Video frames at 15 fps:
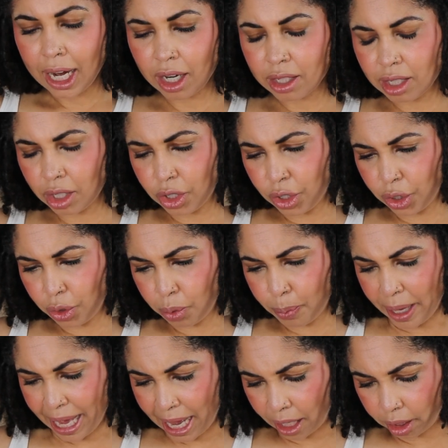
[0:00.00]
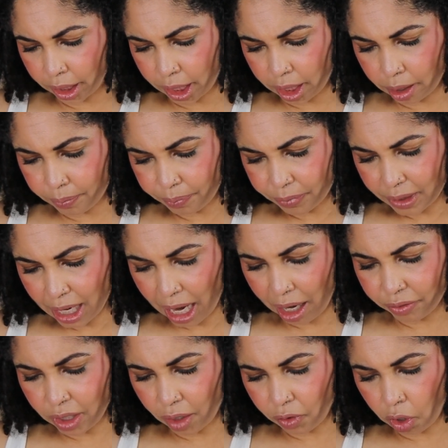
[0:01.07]
Here's a new palette. Now,
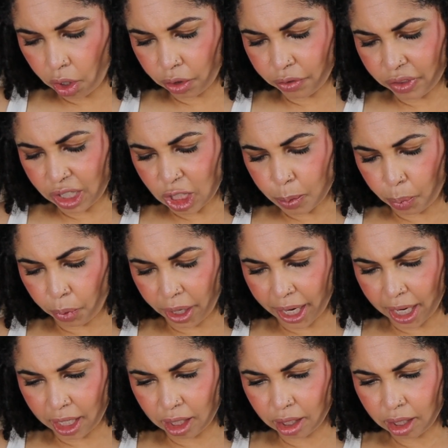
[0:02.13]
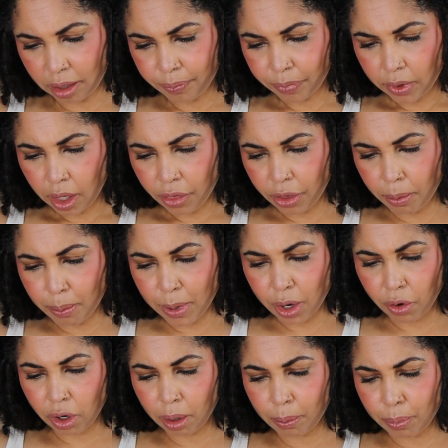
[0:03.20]
I've never heard of this brand, the
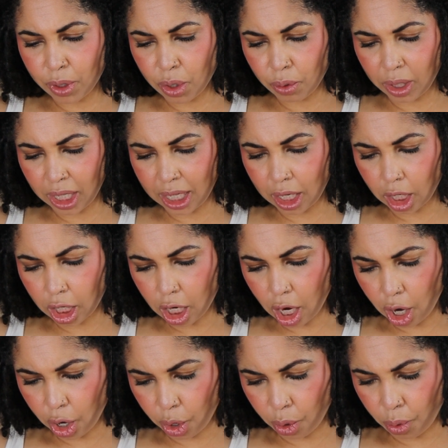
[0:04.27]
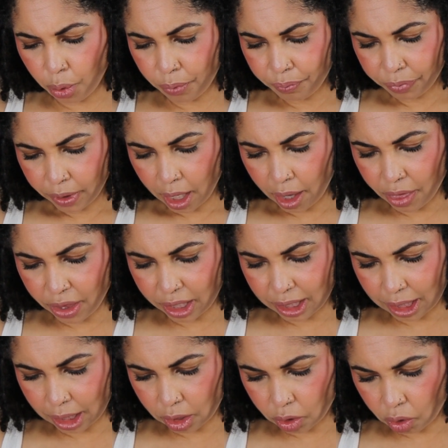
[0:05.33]
Mira Beauty Co., and
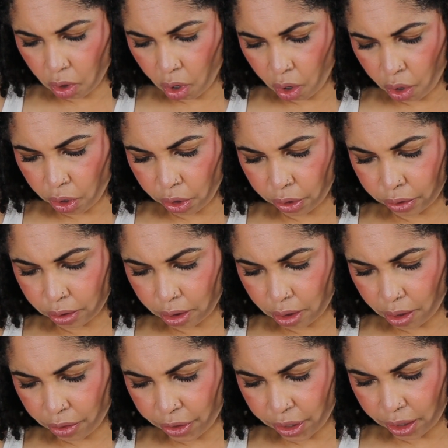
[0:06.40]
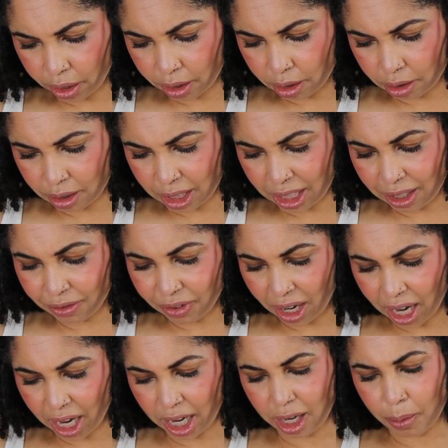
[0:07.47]
this is called the
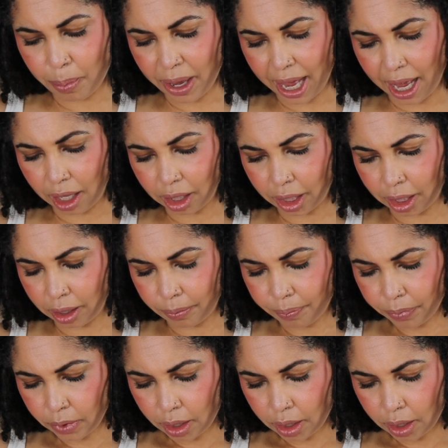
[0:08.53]
Divine Palette.